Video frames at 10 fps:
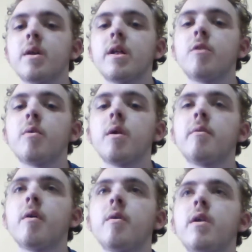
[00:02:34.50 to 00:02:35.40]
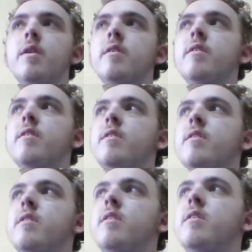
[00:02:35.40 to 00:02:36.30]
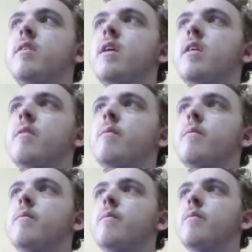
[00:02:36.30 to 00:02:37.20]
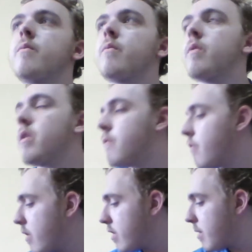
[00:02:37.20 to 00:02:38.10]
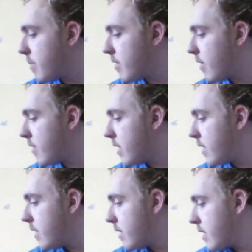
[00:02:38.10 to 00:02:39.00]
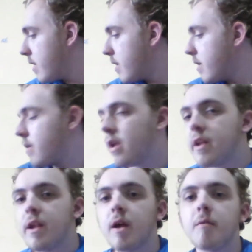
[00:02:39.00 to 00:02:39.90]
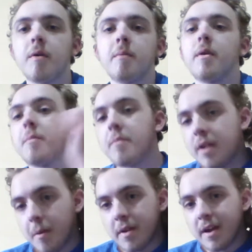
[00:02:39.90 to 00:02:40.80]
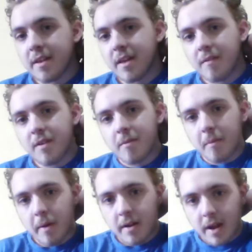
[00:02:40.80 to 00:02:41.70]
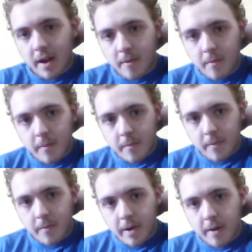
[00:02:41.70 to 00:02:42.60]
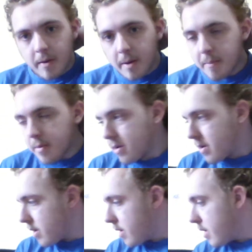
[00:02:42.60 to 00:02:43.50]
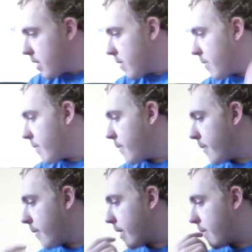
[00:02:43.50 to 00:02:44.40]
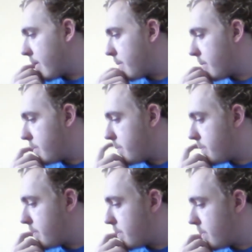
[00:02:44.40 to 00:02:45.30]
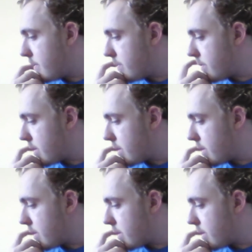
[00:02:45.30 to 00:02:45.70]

There's one episode in season, in the first episode, I'm, I'm, I'm I'm part uh, where um where um mm,